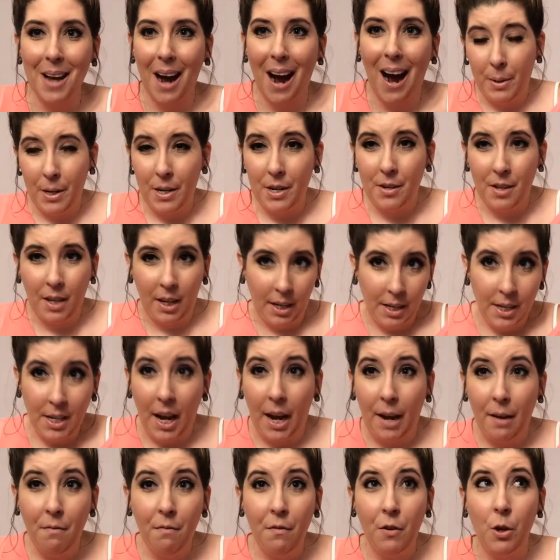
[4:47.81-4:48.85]
It'd be like
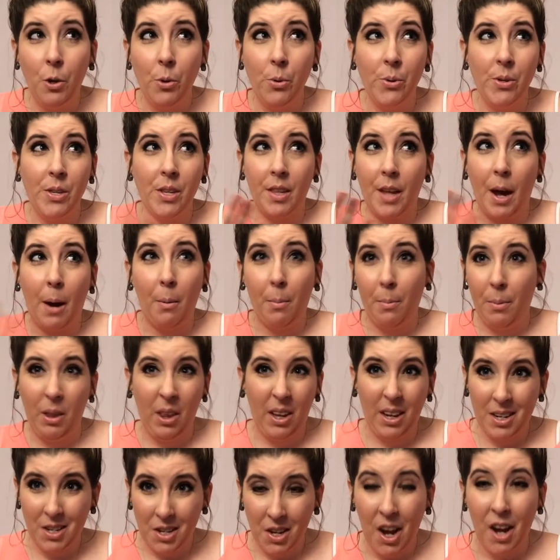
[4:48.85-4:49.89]
10 views and that would be
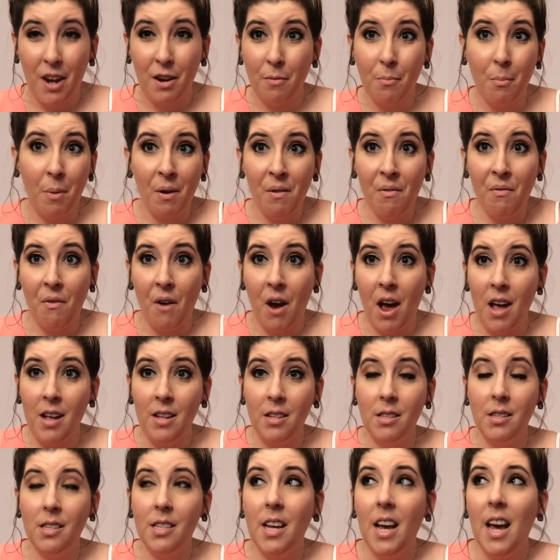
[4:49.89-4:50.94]
like 10 of my
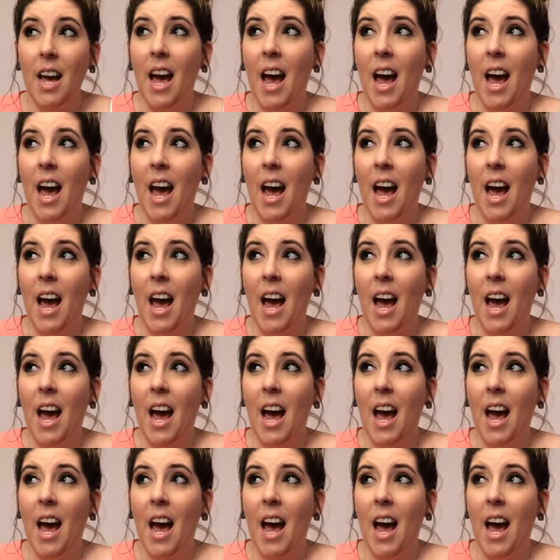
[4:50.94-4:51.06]
friends.